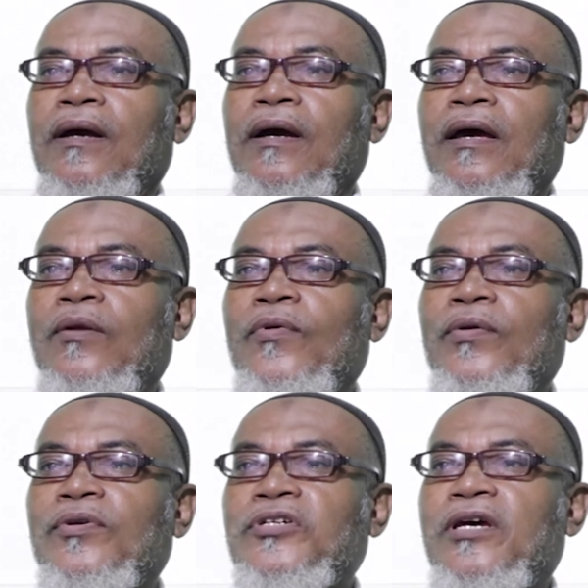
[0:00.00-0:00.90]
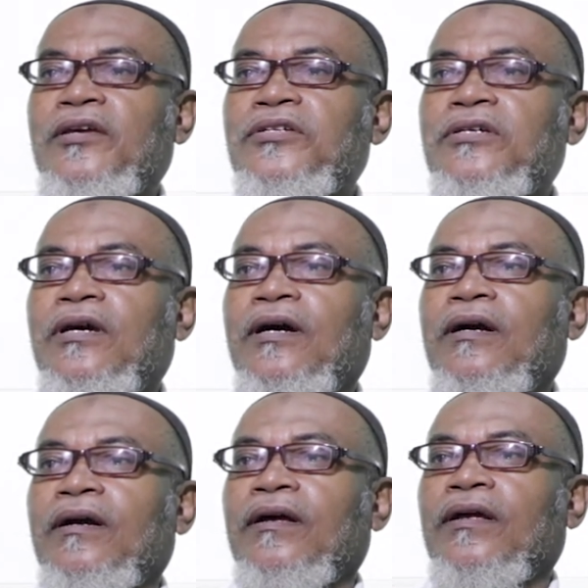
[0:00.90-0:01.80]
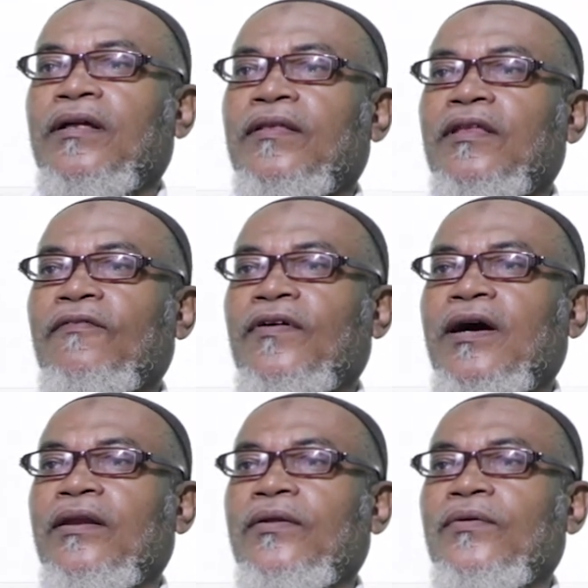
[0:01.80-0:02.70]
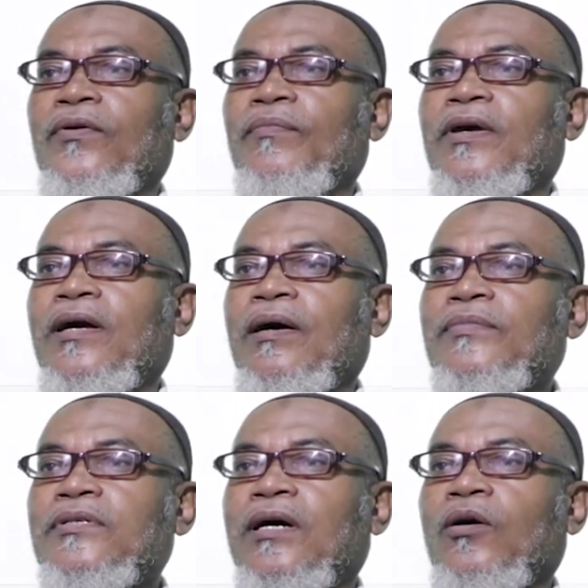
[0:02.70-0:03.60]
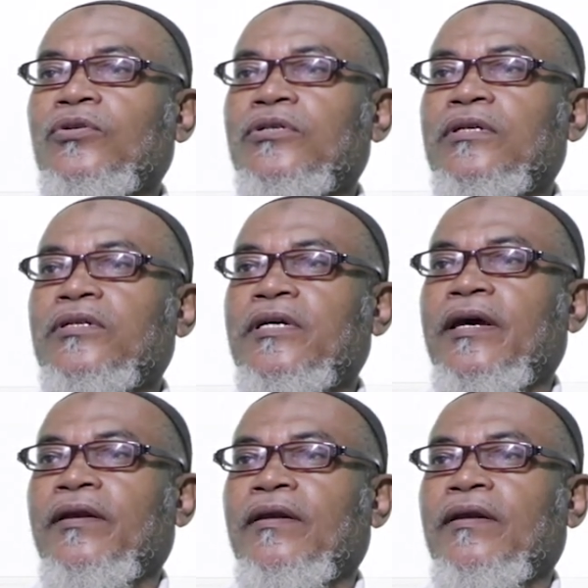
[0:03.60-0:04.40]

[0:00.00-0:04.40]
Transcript: and when we change here, the value becomes out 10.